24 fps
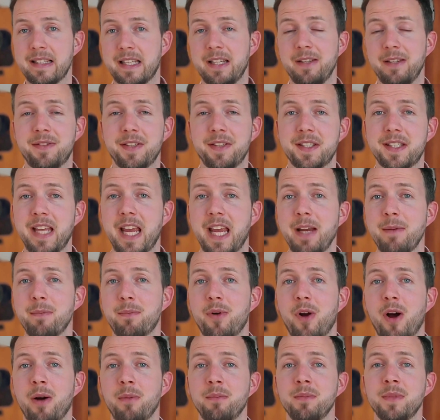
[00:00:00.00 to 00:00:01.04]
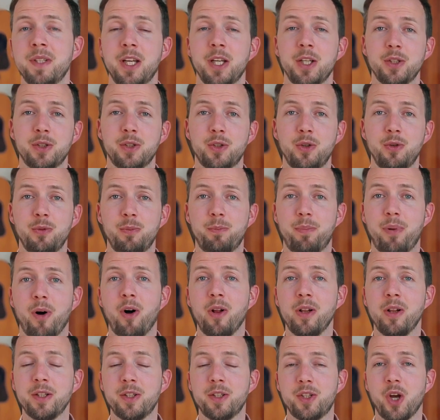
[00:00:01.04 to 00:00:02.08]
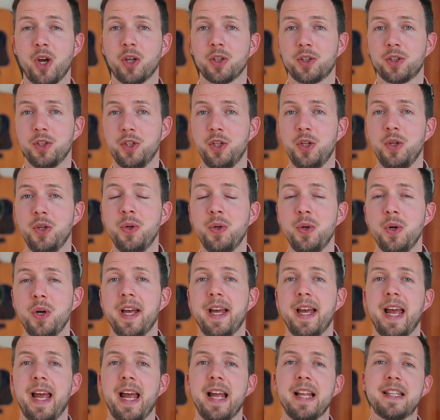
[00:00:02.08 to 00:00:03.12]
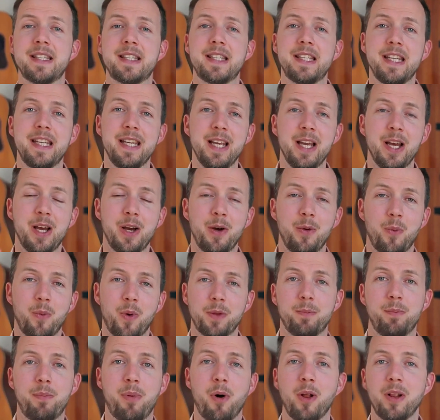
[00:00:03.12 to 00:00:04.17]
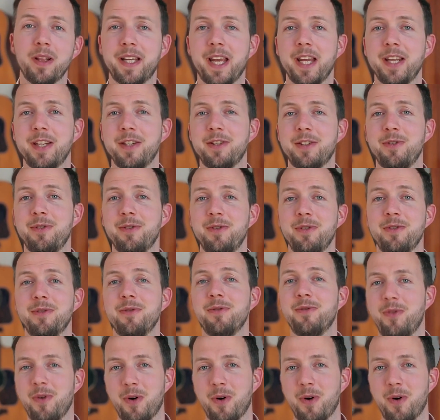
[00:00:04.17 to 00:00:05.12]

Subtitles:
the same prompt to bolt.new and see what Bolt can do for